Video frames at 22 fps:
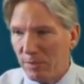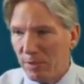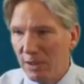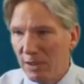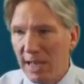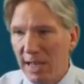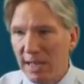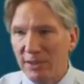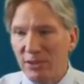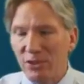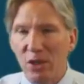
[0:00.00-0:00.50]

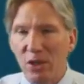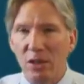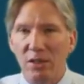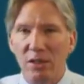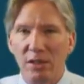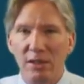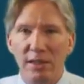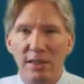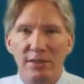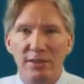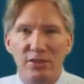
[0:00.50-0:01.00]
Next on
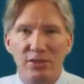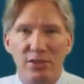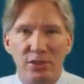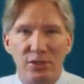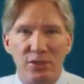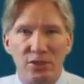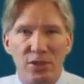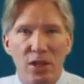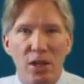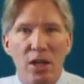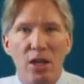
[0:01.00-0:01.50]
the list
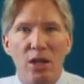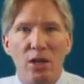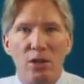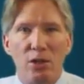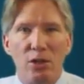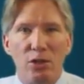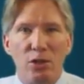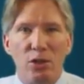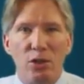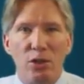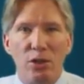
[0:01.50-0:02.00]
is
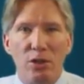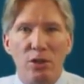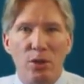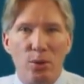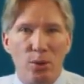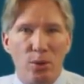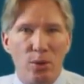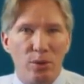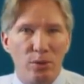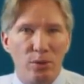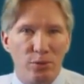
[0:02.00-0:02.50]
good
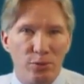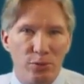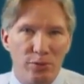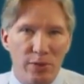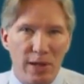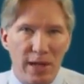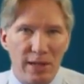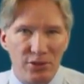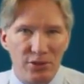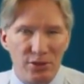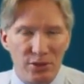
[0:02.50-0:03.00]

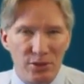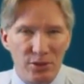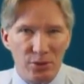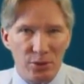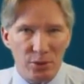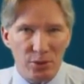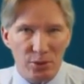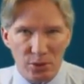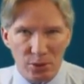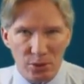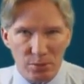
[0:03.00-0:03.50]

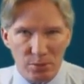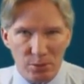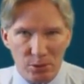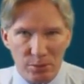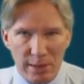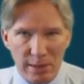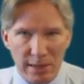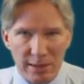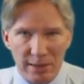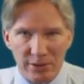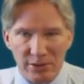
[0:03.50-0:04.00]
old-fashioned herbal
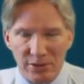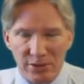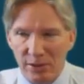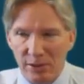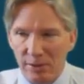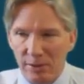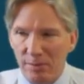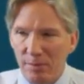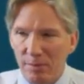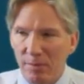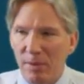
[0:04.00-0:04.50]

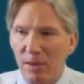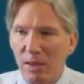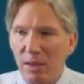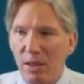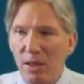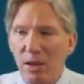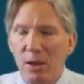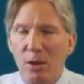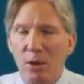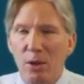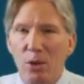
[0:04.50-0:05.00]
medicine.
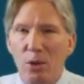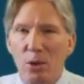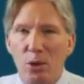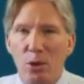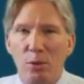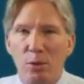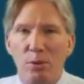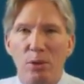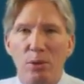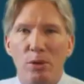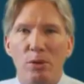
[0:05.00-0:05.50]

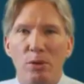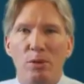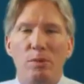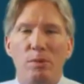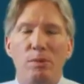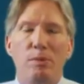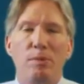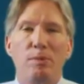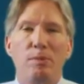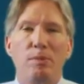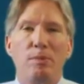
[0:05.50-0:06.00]

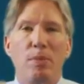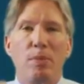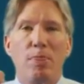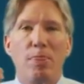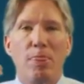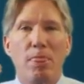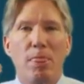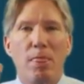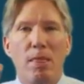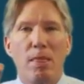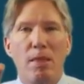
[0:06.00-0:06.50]
Herbal
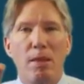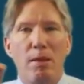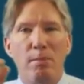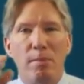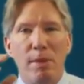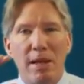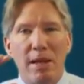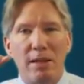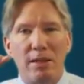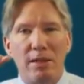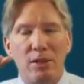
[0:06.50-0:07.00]

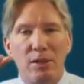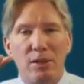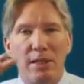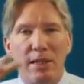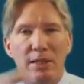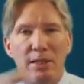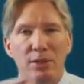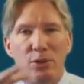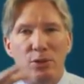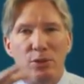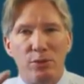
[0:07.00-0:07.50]
medical
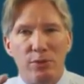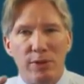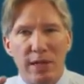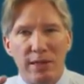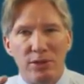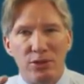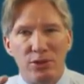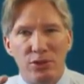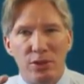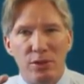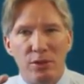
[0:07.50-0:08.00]

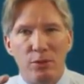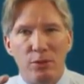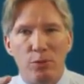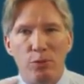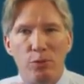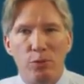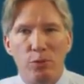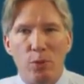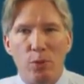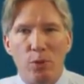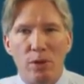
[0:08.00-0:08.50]
intervention
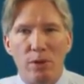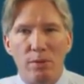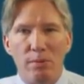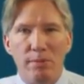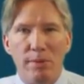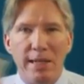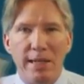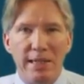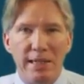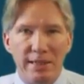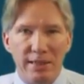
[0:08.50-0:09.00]
for
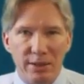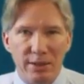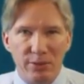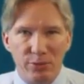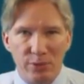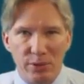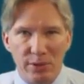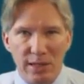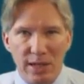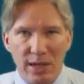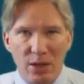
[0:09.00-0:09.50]
many
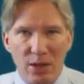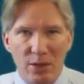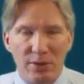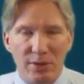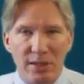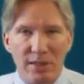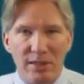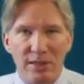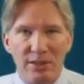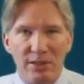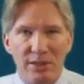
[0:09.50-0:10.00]
different health
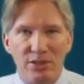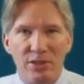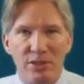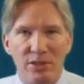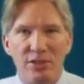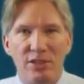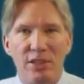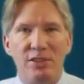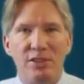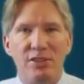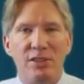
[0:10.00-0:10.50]
conditions
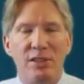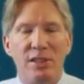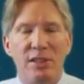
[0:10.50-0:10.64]
is an